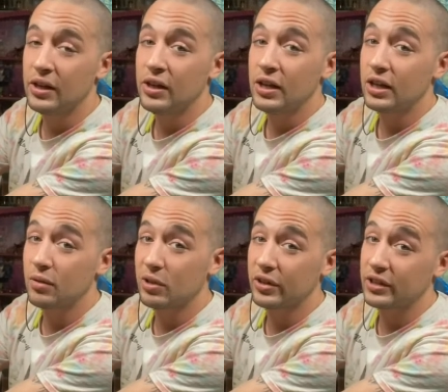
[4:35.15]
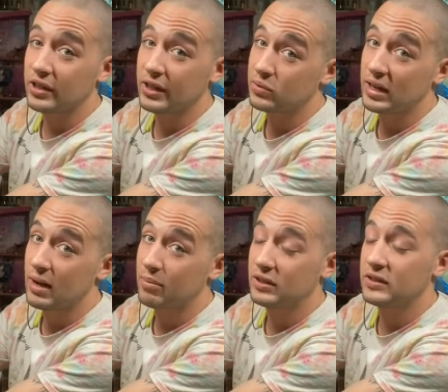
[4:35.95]
in the military. That's what
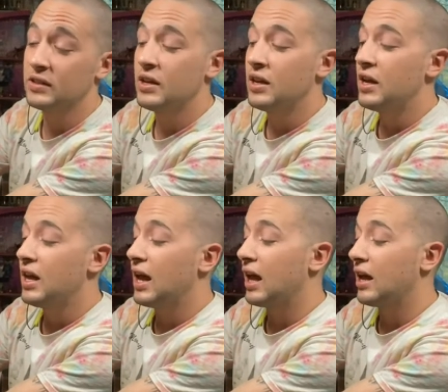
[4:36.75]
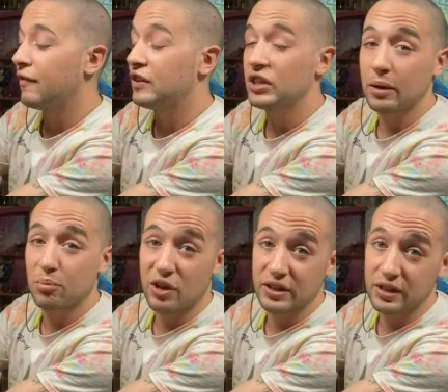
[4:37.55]
happens. If you
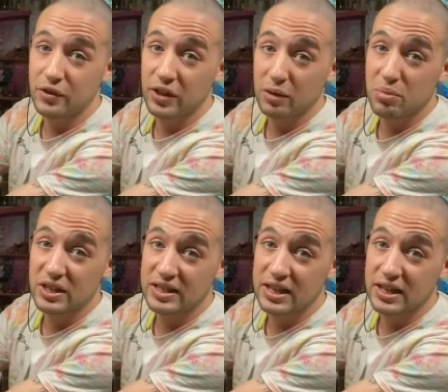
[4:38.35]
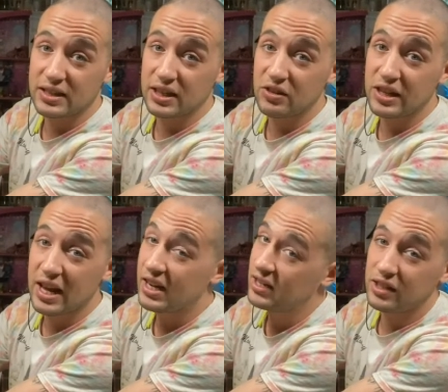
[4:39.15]
like piss test and you get
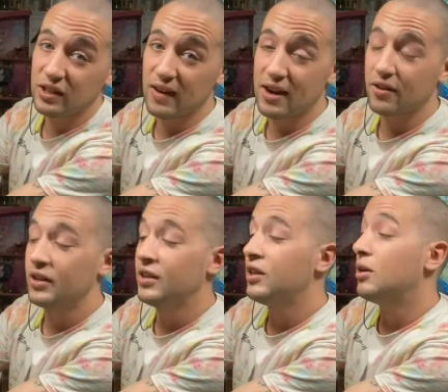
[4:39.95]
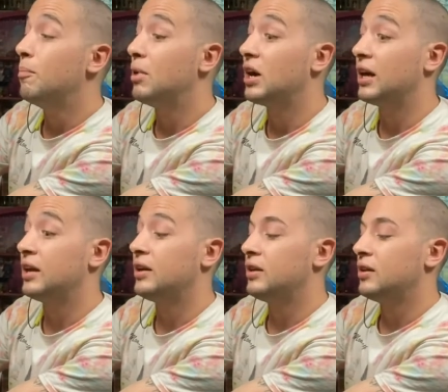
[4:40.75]
it, you're out. But
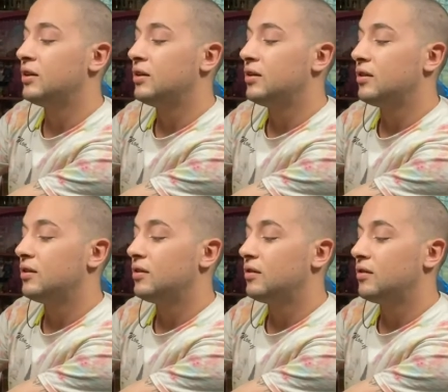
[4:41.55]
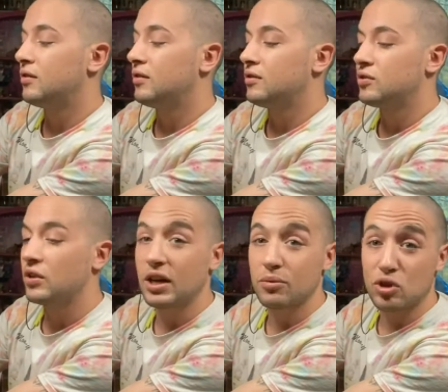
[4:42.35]
so then
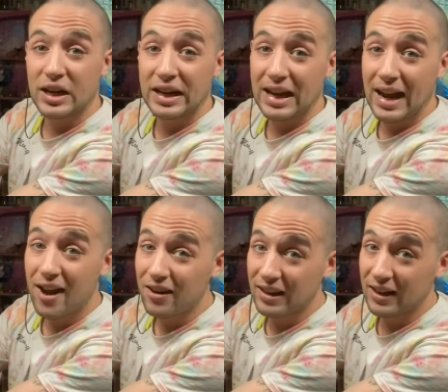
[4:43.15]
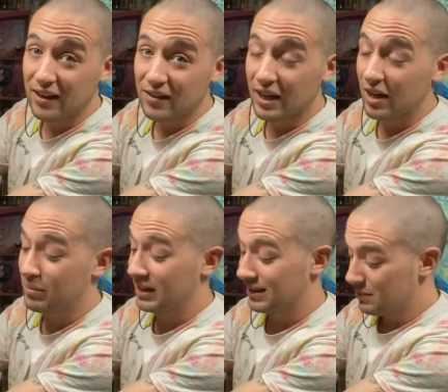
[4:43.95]
I'm trying to get out of there, and I'm
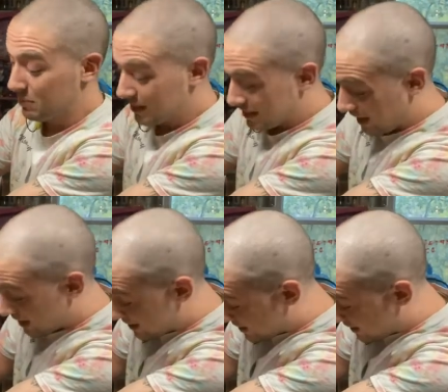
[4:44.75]
like, this place kind of sucks.